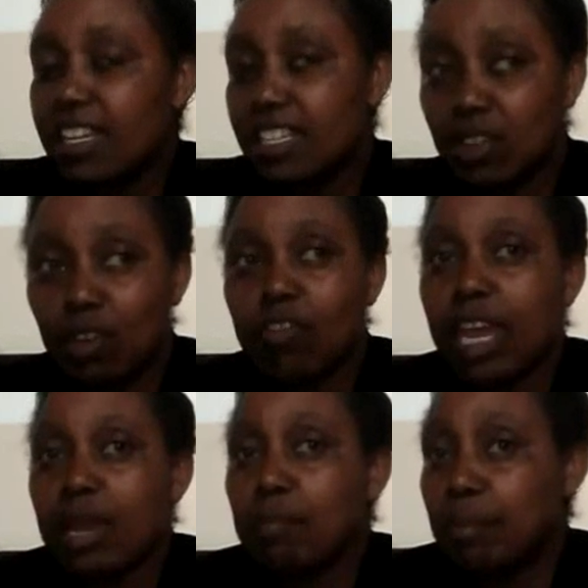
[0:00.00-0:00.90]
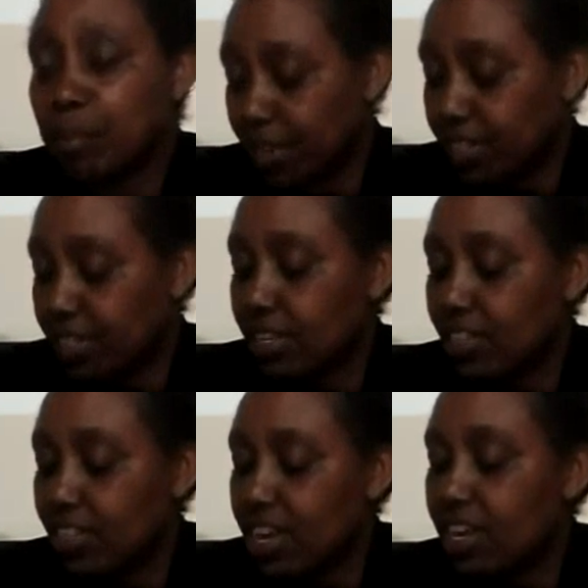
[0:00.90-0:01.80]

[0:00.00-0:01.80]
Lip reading: itself embraced